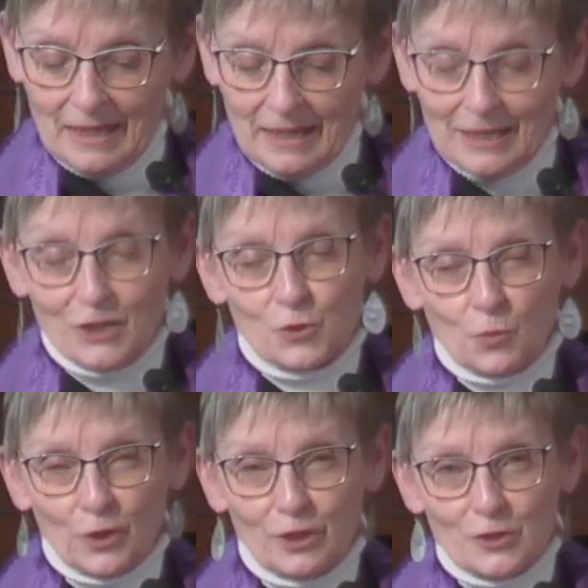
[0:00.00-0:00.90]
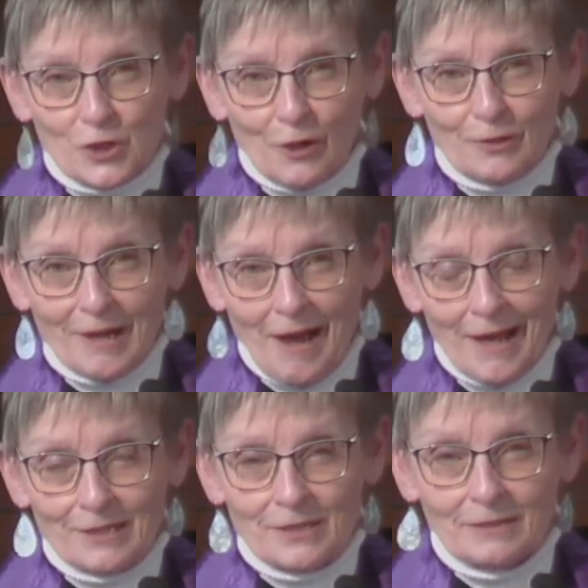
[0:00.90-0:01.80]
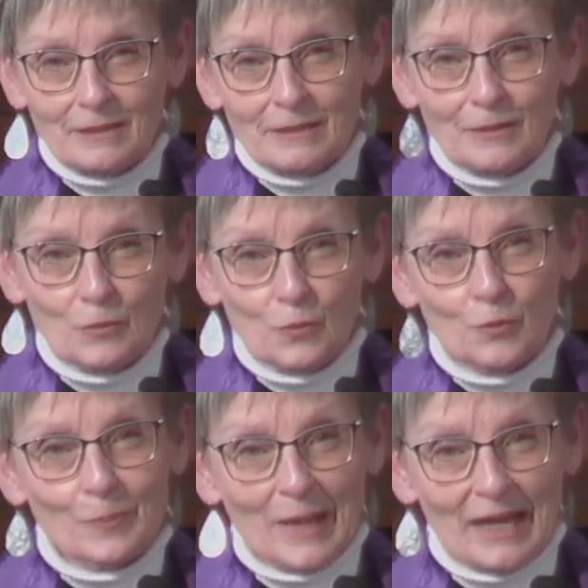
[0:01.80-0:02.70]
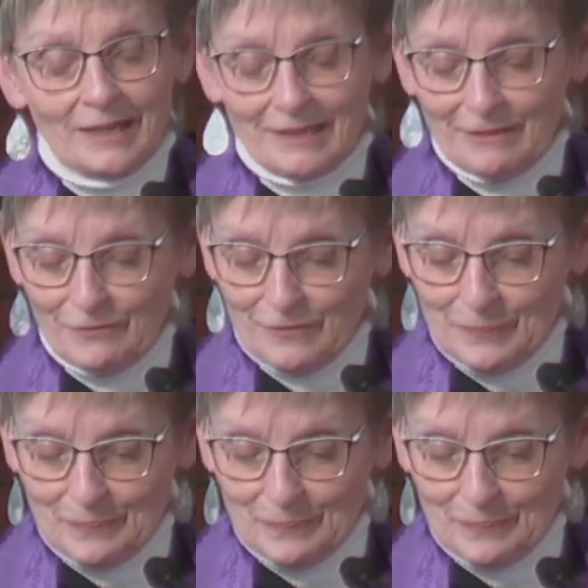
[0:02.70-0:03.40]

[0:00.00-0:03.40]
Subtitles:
His words are not repetitive.